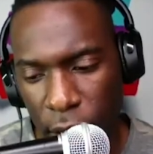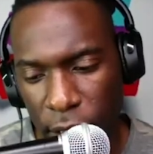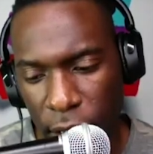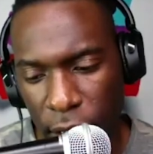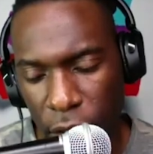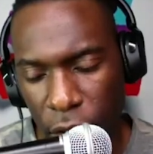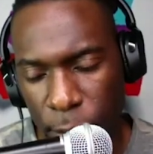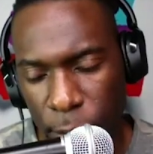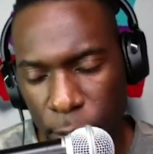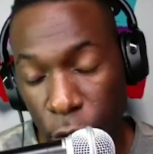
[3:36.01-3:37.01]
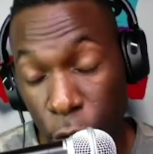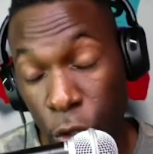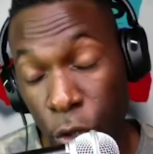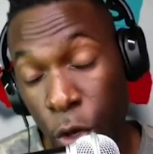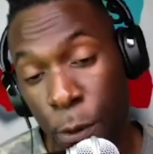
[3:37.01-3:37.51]
tell us a little bit. So
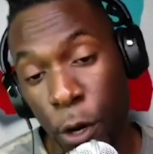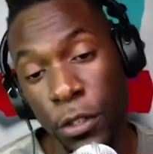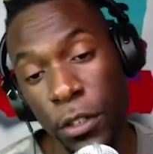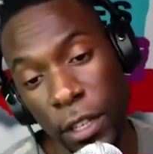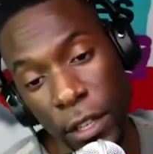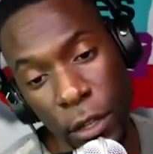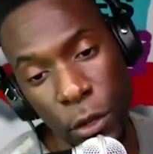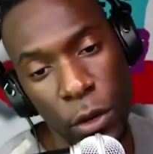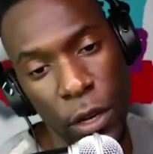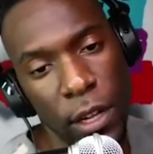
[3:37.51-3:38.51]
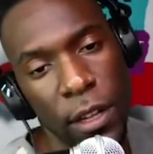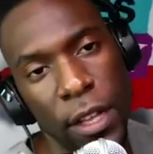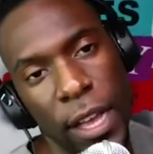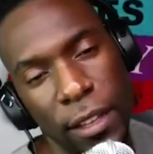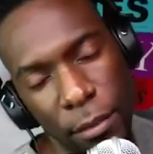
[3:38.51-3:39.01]
you personally,
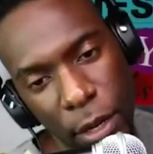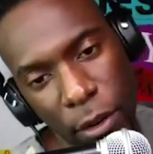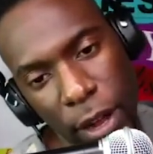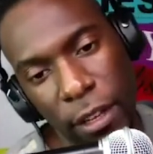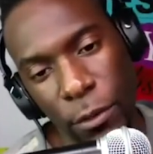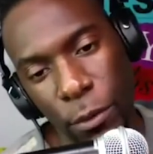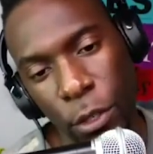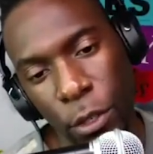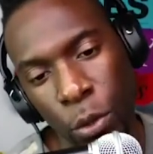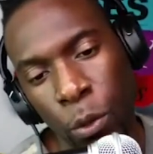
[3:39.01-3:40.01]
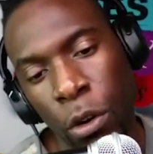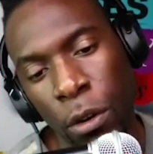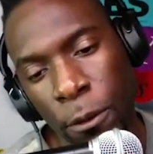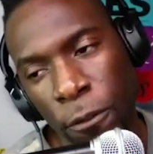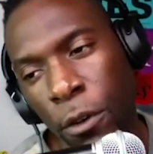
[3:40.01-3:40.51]
had some interactions with Juice WRLD
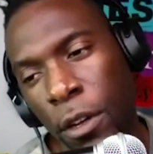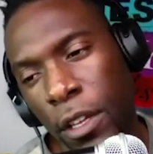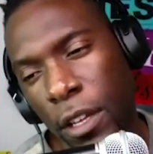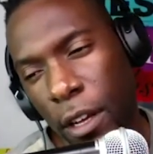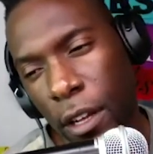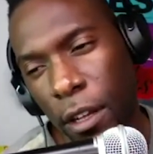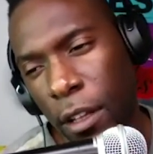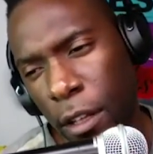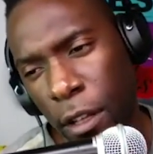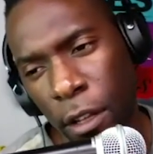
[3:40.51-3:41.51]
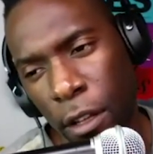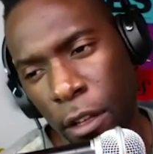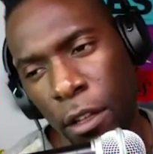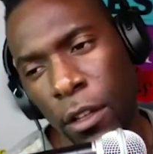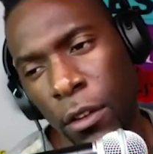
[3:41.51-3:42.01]
before he
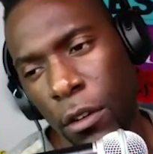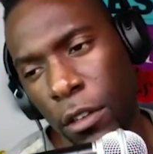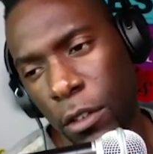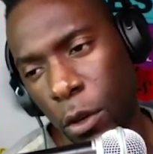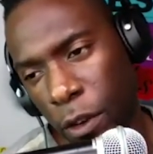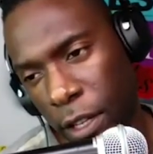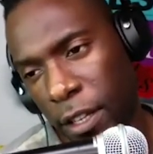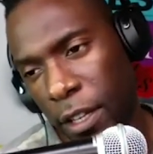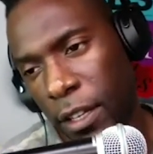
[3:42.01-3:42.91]
crossed over, I take it?